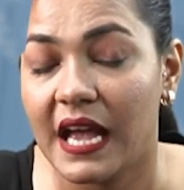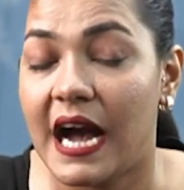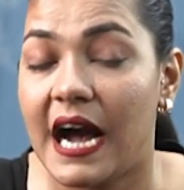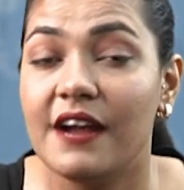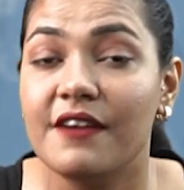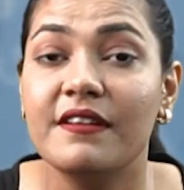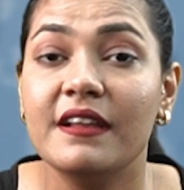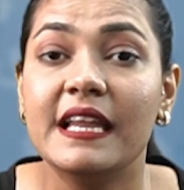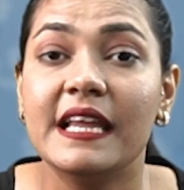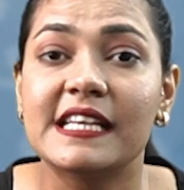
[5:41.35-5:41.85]

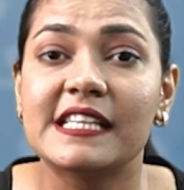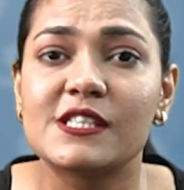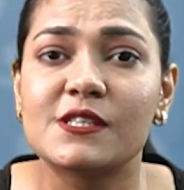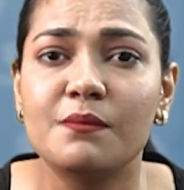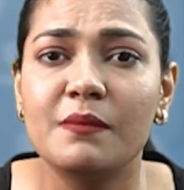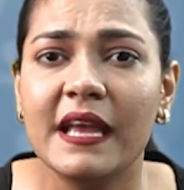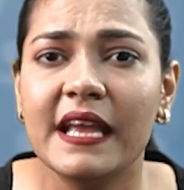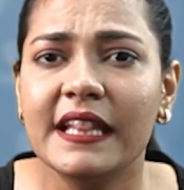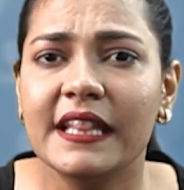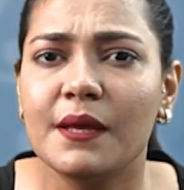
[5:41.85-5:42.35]
I will
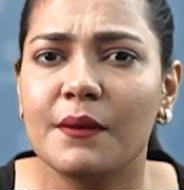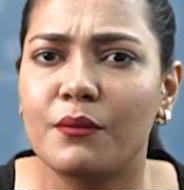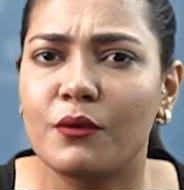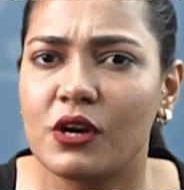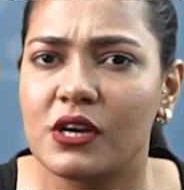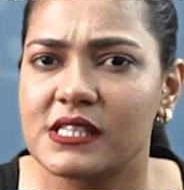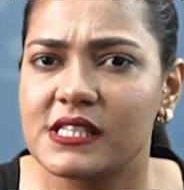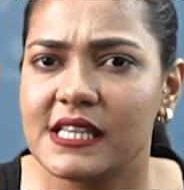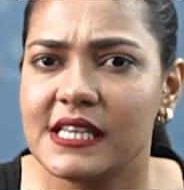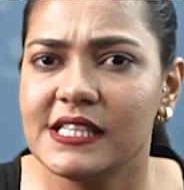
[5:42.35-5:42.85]
explain the
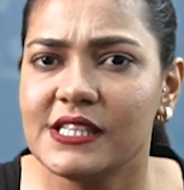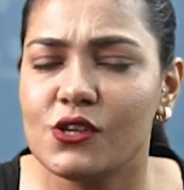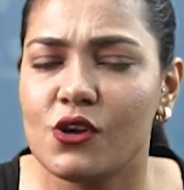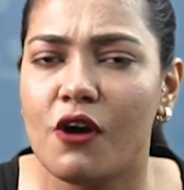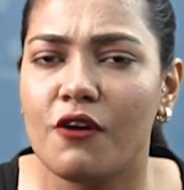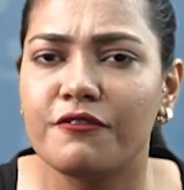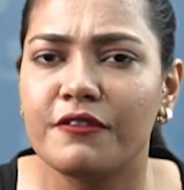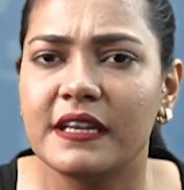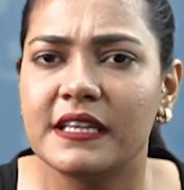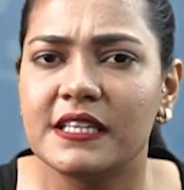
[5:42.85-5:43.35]
process
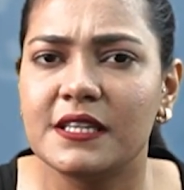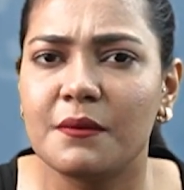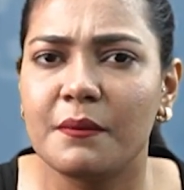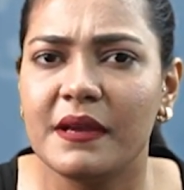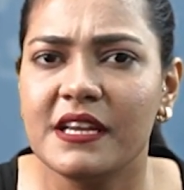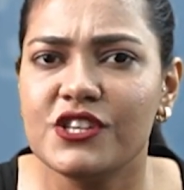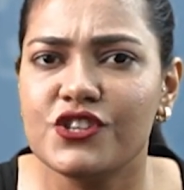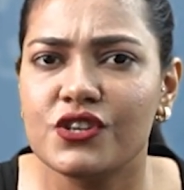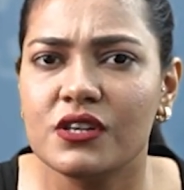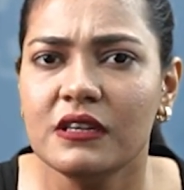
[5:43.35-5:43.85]
of
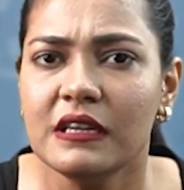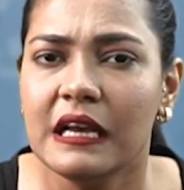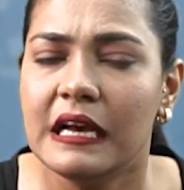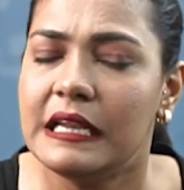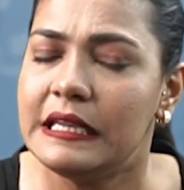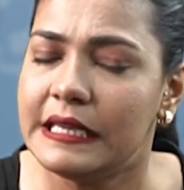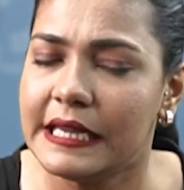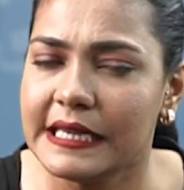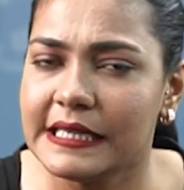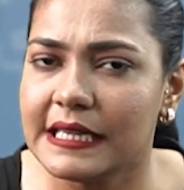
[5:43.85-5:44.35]
intimation
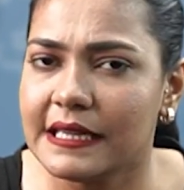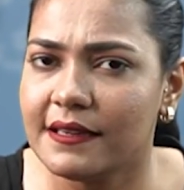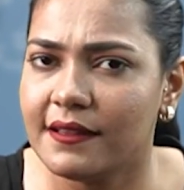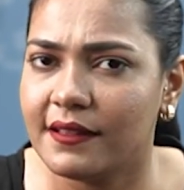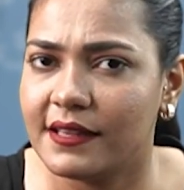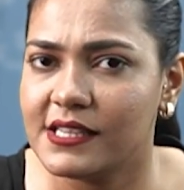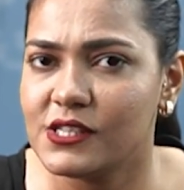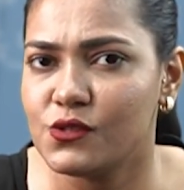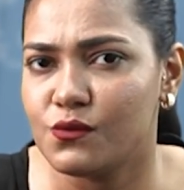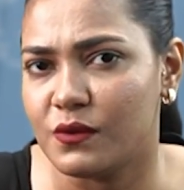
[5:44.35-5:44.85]
later
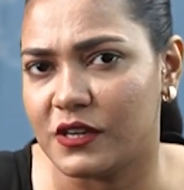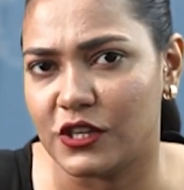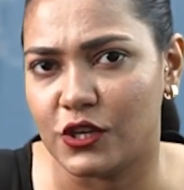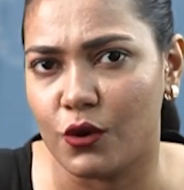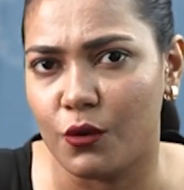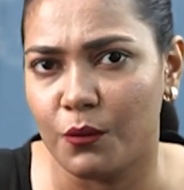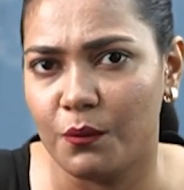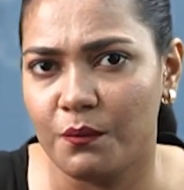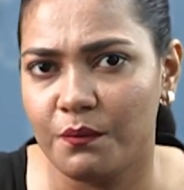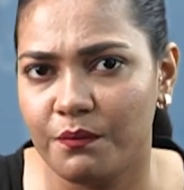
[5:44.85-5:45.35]
in this video.